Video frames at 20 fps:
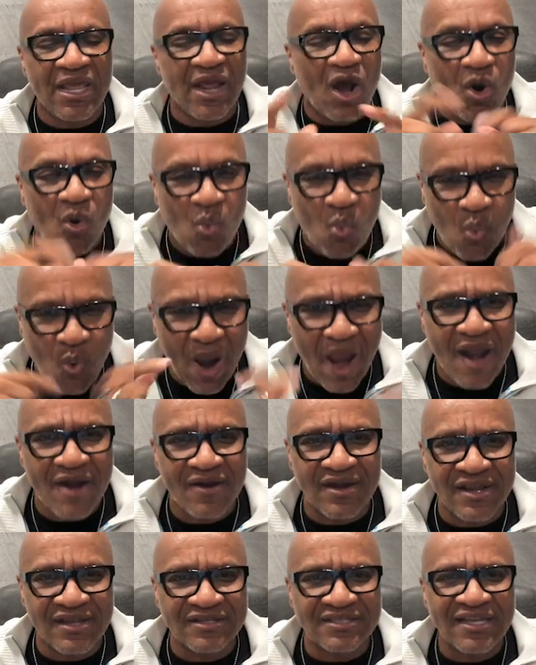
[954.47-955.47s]

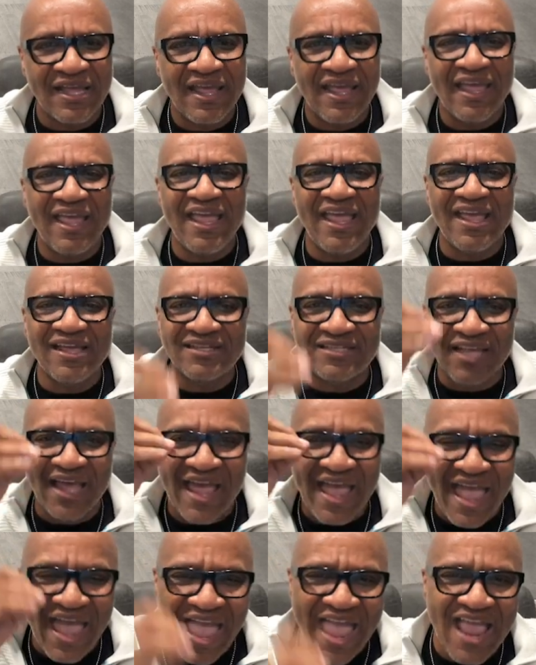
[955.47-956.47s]
awareness is
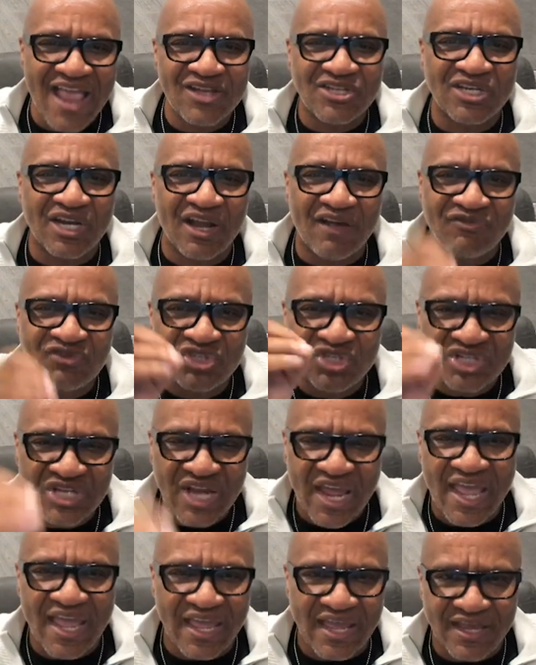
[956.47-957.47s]
an agent of
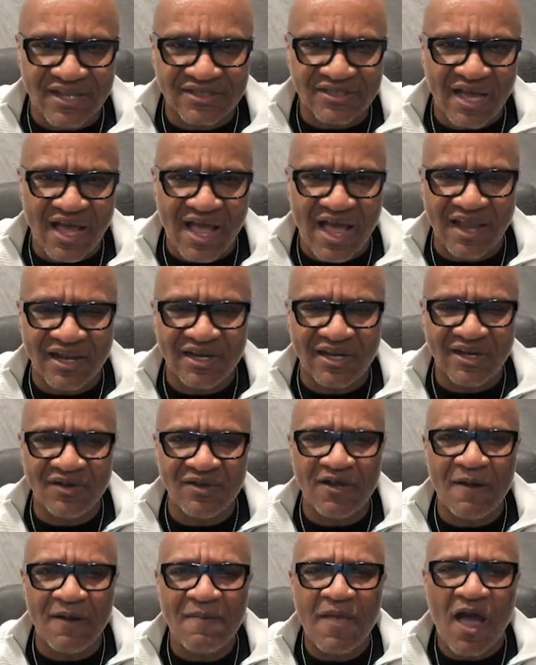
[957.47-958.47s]
change.
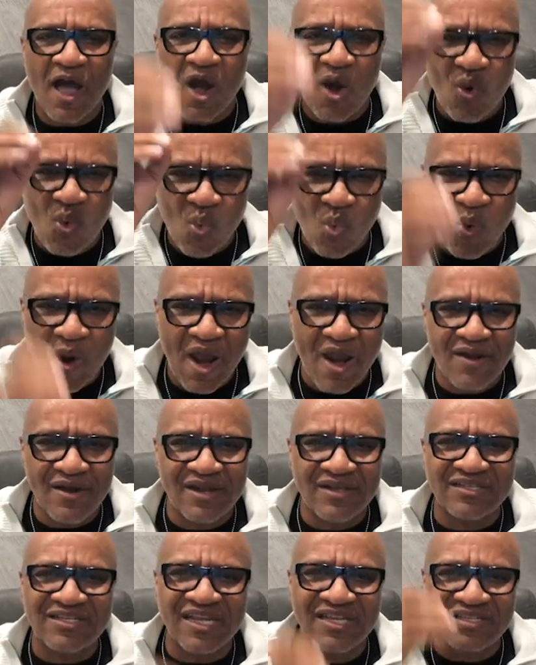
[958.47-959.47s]
Hallelujah.
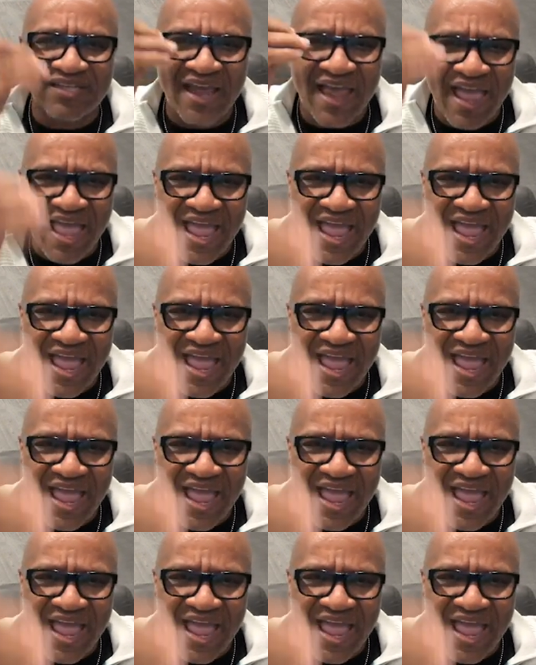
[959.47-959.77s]
Awareness is an